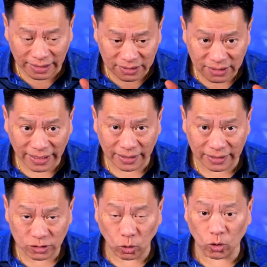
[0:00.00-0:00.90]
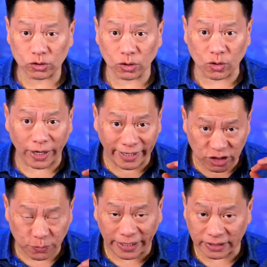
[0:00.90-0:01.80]
that silence also
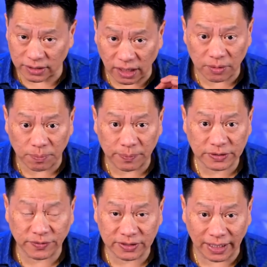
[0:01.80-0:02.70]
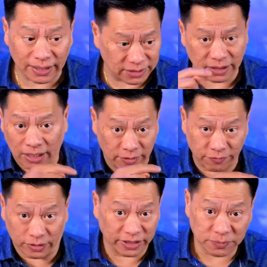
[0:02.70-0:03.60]
creates space. Another purpose for silence,
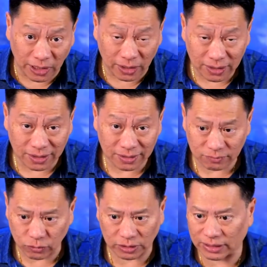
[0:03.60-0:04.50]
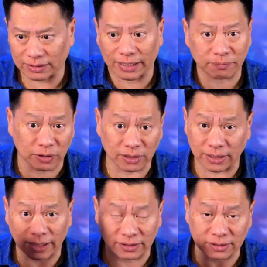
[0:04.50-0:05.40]
for this monk, well, not that
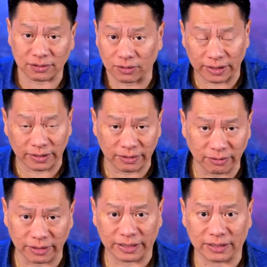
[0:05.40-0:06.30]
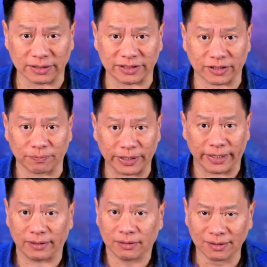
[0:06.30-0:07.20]
monk, that guy just, all he does is
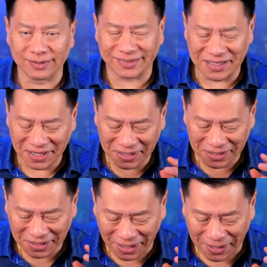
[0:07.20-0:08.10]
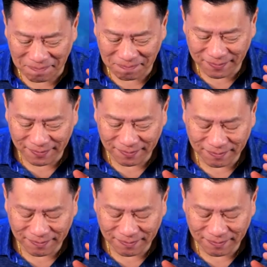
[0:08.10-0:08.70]
complain. The